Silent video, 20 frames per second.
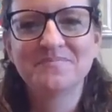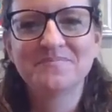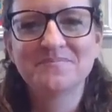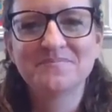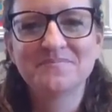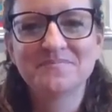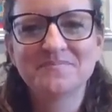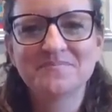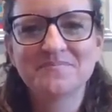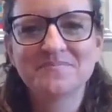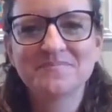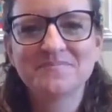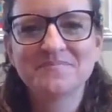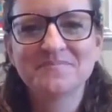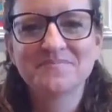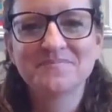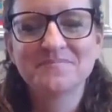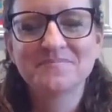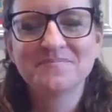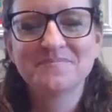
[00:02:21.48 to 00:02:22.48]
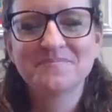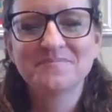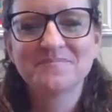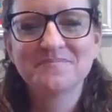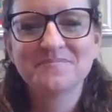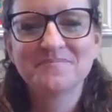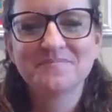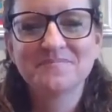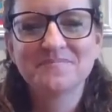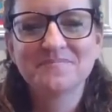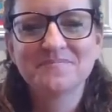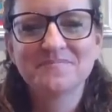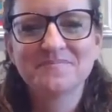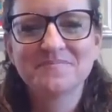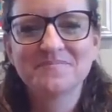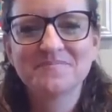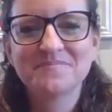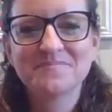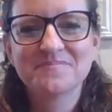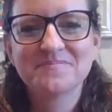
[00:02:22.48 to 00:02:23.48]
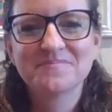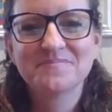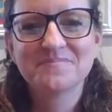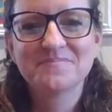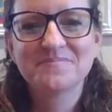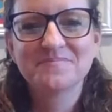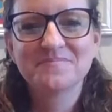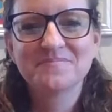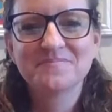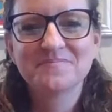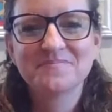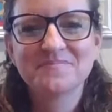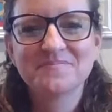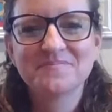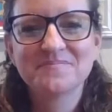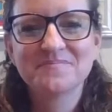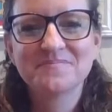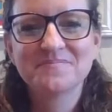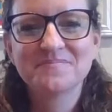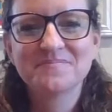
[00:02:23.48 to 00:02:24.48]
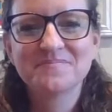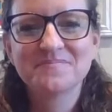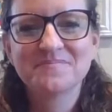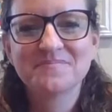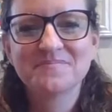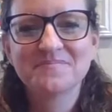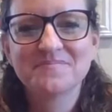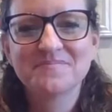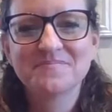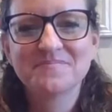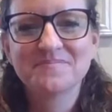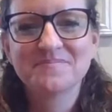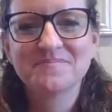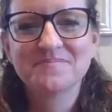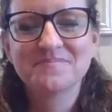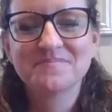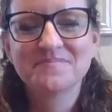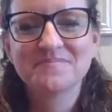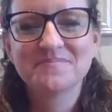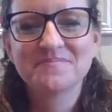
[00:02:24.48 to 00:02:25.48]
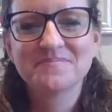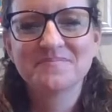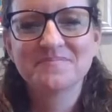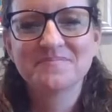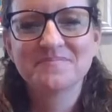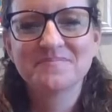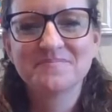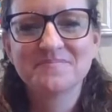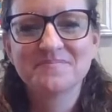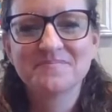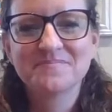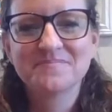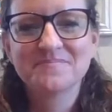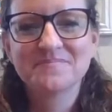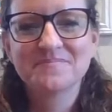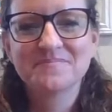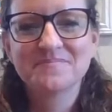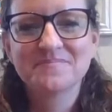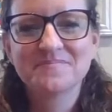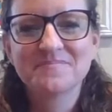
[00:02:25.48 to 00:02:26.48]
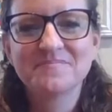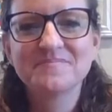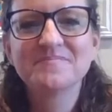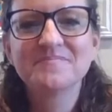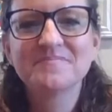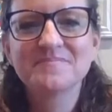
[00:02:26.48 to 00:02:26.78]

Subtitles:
(not speaking)